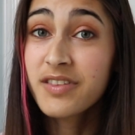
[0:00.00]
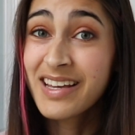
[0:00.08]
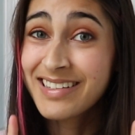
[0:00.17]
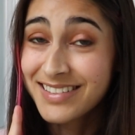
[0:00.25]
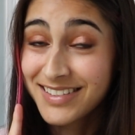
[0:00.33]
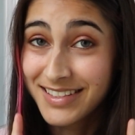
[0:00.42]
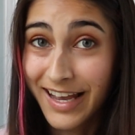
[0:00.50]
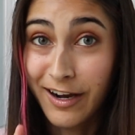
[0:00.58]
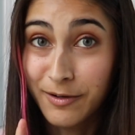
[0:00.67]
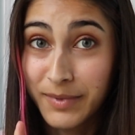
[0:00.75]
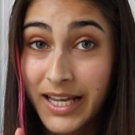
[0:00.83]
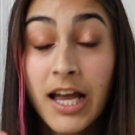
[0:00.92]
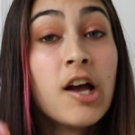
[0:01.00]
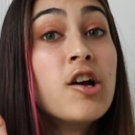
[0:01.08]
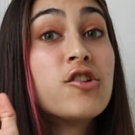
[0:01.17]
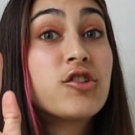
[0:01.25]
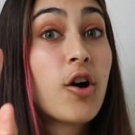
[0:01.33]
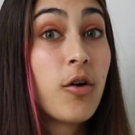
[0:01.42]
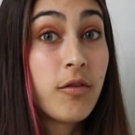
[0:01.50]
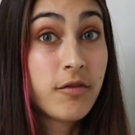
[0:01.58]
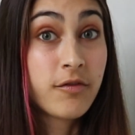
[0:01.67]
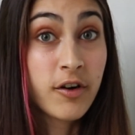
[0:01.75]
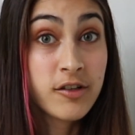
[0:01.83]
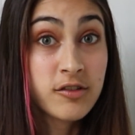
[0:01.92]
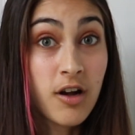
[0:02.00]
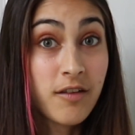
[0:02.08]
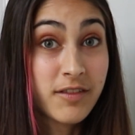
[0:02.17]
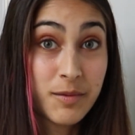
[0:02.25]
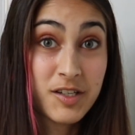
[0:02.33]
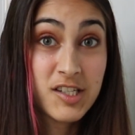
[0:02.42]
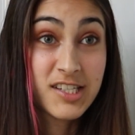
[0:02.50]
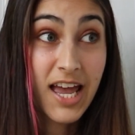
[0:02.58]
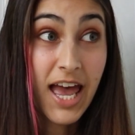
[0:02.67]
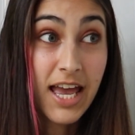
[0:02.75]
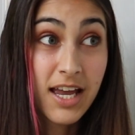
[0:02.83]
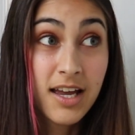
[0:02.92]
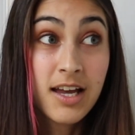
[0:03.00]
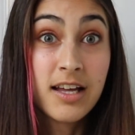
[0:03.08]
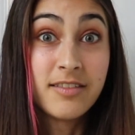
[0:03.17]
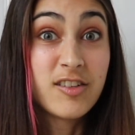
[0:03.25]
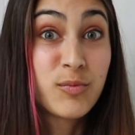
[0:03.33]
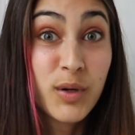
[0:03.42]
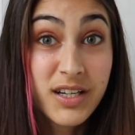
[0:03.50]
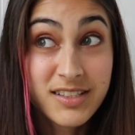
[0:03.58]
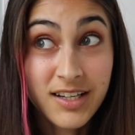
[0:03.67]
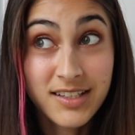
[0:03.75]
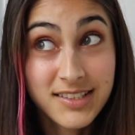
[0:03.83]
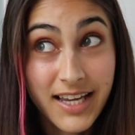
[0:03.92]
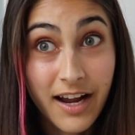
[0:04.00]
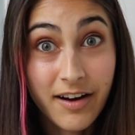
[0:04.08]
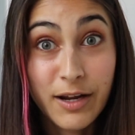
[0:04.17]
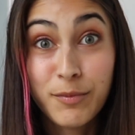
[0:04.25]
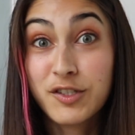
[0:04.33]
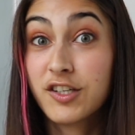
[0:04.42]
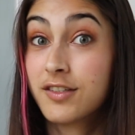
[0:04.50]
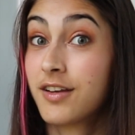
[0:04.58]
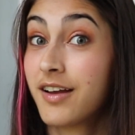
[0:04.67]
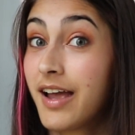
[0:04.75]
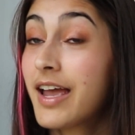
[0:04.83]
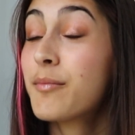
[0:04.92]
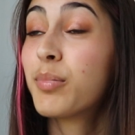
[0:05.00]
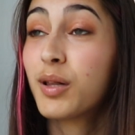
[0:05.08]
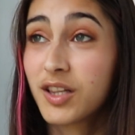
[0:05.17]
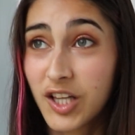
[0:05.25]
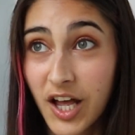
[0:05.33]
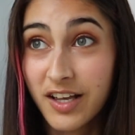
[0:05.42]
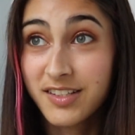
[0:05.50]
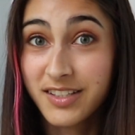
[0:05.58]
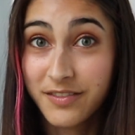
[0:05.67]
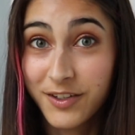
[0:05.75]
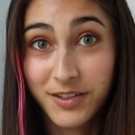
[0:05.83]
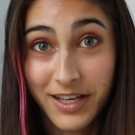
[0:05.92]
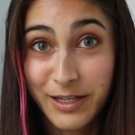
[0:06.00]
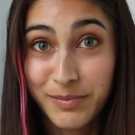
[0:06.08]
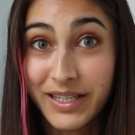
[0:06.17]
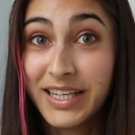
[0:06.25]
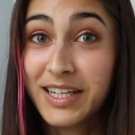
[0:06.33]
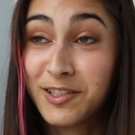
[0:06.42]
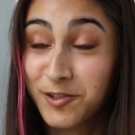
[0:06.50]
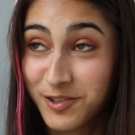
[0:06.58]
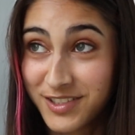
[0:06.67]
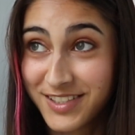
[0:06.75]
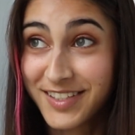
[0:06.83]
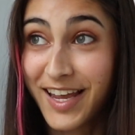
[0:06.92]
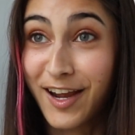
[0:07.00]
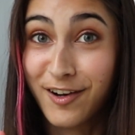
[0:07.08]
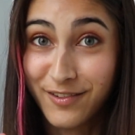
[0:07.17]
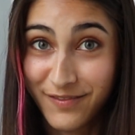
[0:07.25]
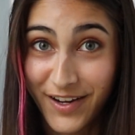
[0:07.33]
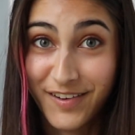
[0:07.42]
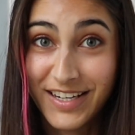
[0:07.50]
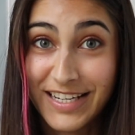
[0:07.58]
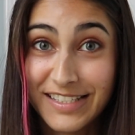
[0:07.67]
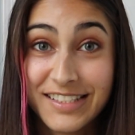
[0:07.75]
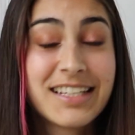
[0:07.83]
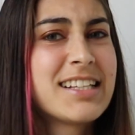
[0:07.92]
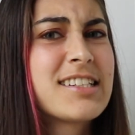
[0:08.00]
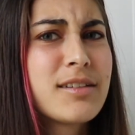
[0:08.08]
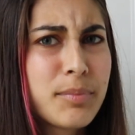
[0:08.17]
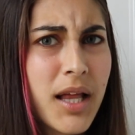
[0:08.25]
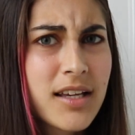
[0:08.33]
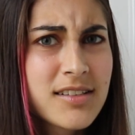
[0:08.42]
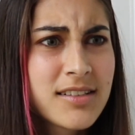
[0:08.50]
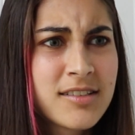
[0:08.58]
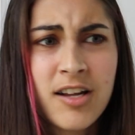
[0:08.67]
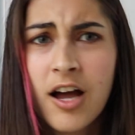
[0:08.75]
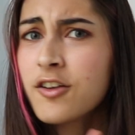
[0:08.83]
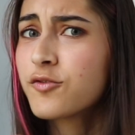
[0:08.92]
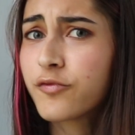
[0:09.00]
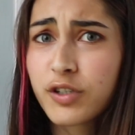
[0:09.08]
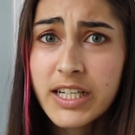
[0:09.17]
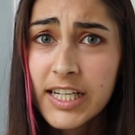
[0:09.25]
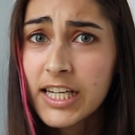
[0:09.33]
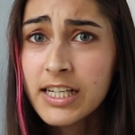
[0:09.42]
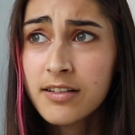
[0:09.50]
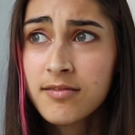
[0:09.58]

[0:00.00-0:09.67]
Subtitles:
things scare me. So first off, let me just say this book is not scary, which is a plus if you're like me and you're scared very easily. This is a plus. It's not freaky.